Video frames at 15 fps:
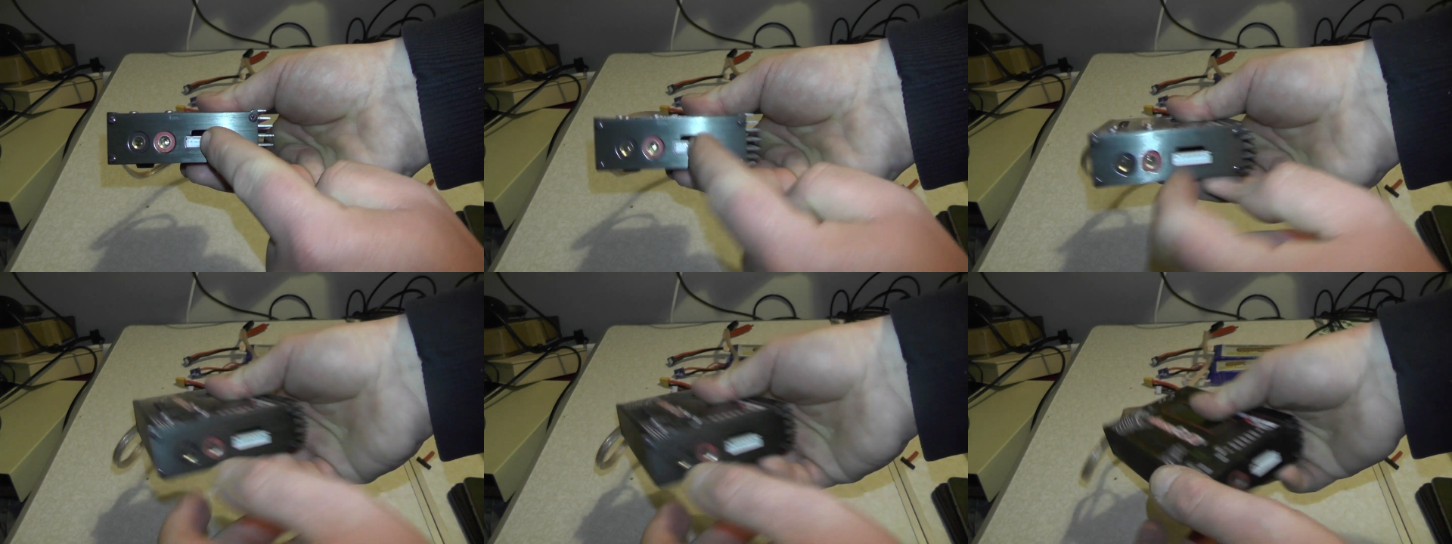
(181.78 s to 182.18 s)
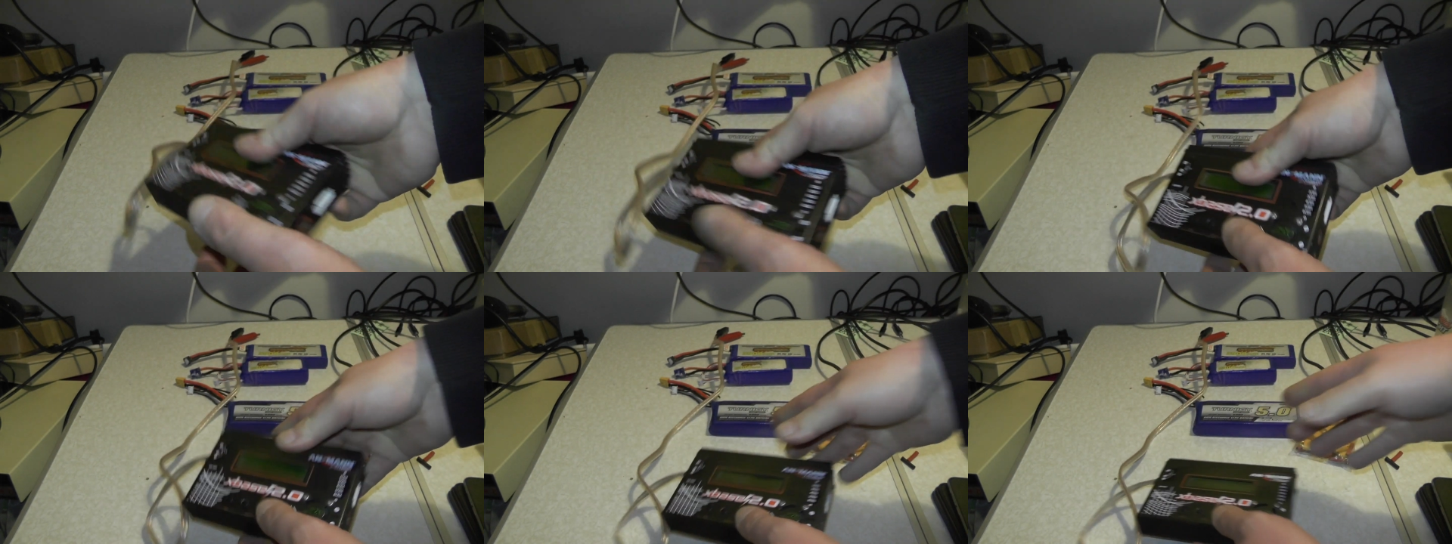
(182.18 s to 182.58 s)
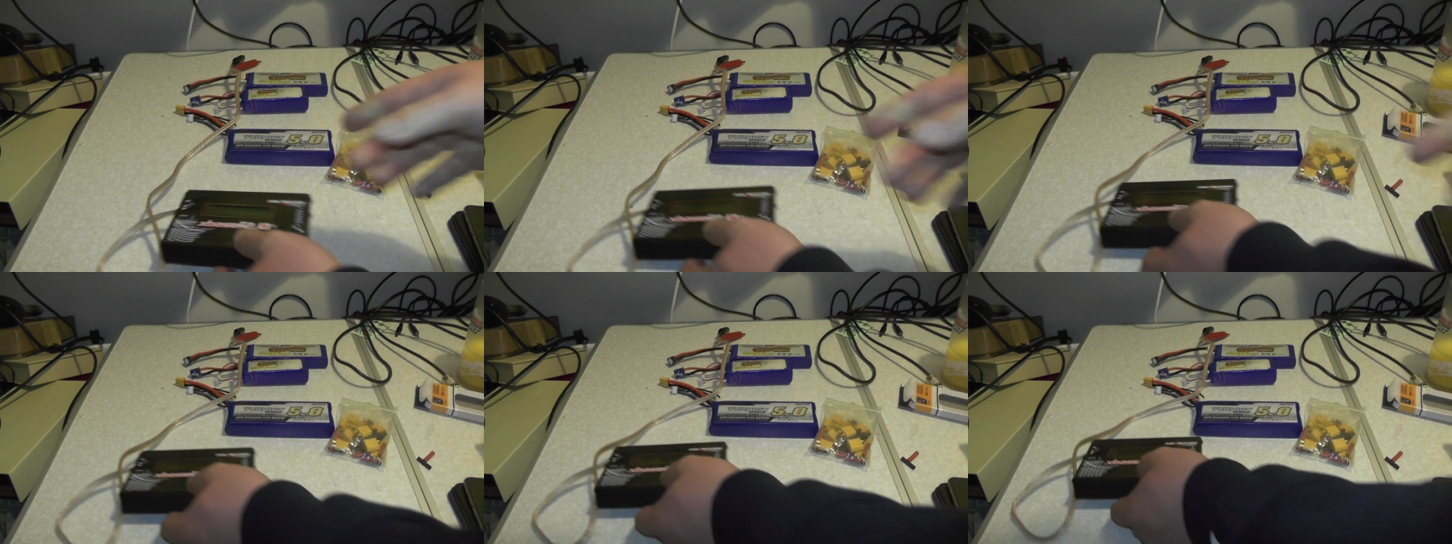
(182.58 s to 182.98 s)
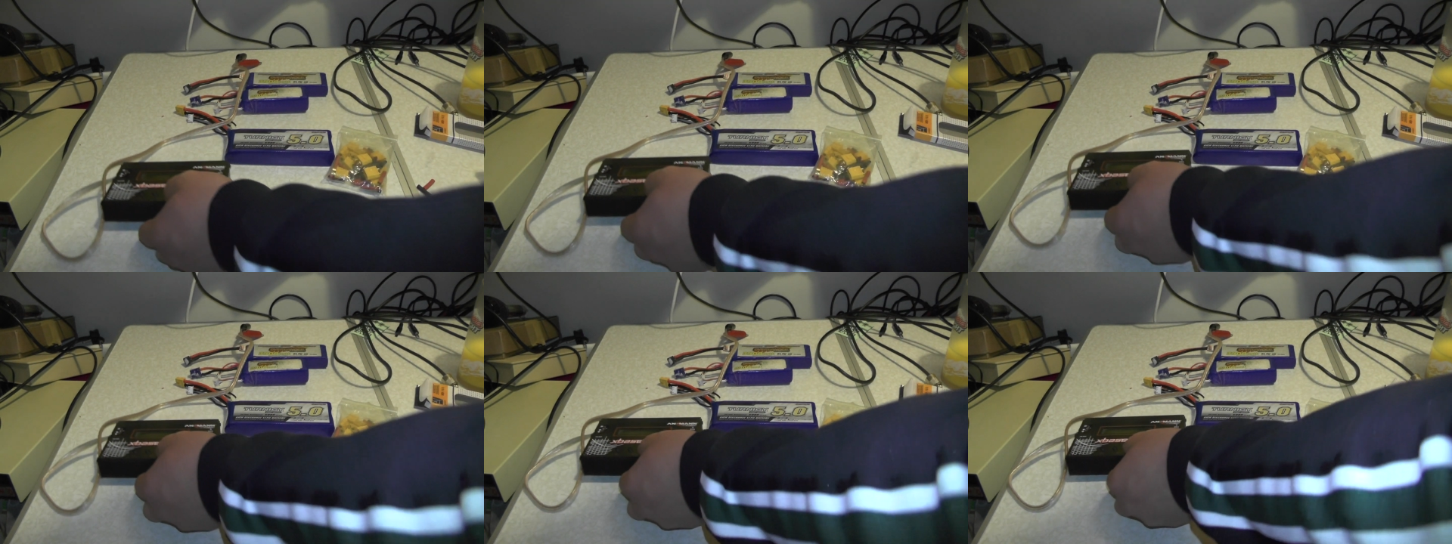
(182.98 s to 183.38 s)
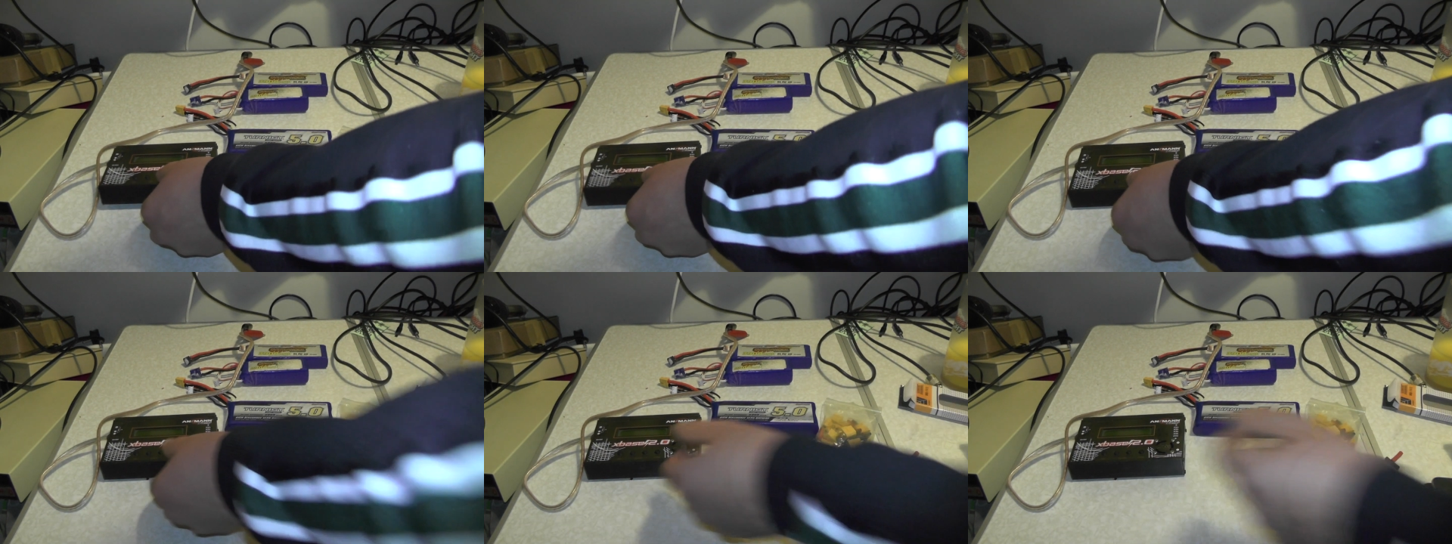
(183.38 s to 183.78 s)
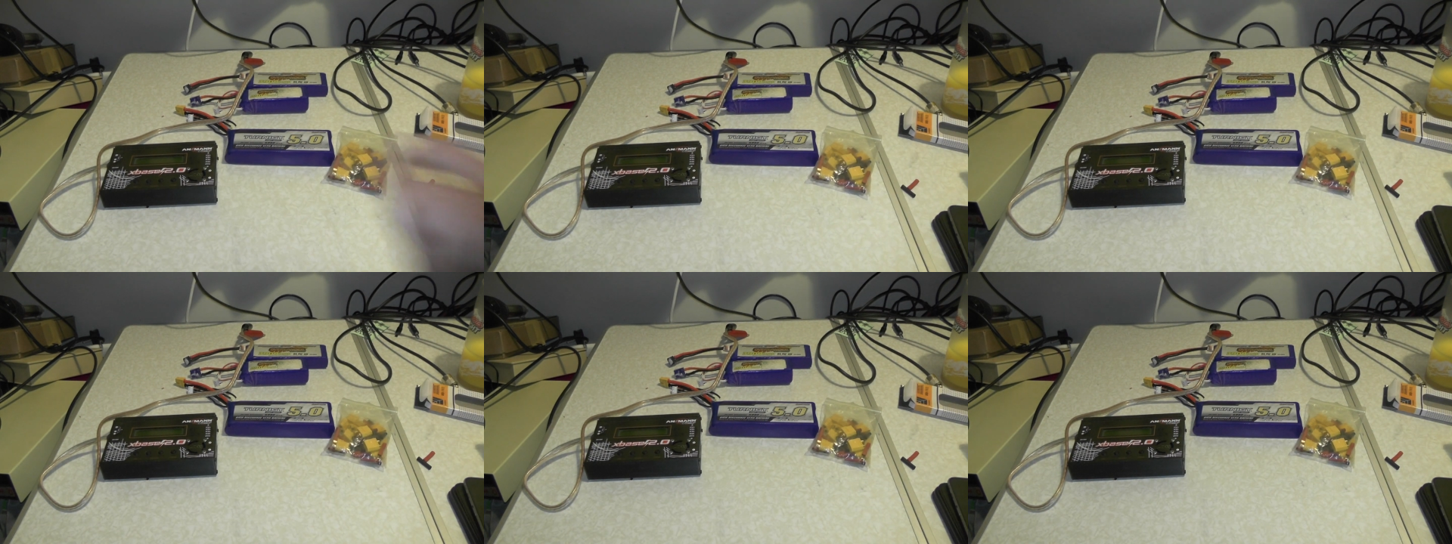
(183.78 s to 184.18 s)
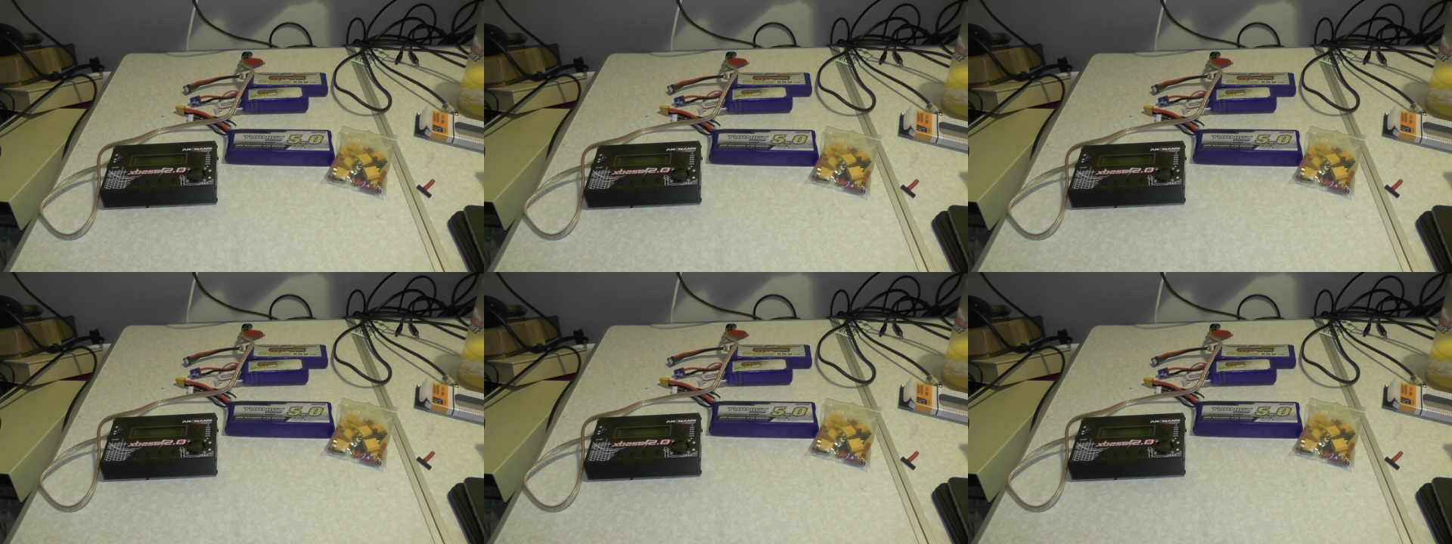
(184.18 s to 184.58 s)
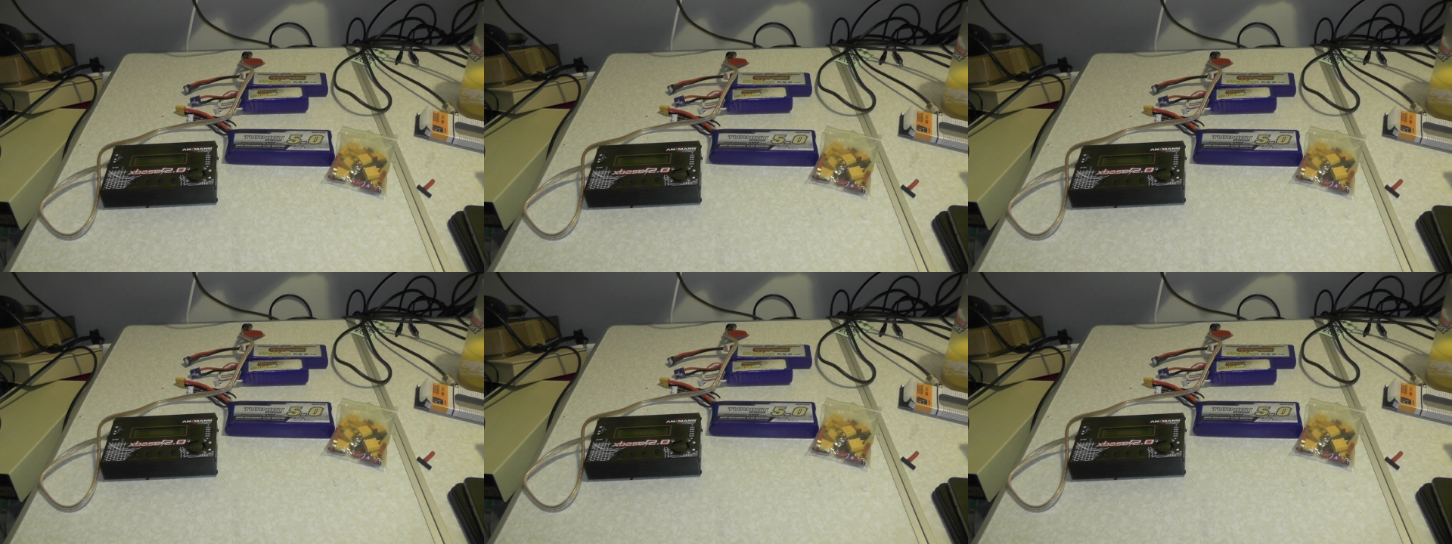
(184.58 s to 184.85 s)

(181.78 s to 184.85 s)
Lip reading: (no speaker visible)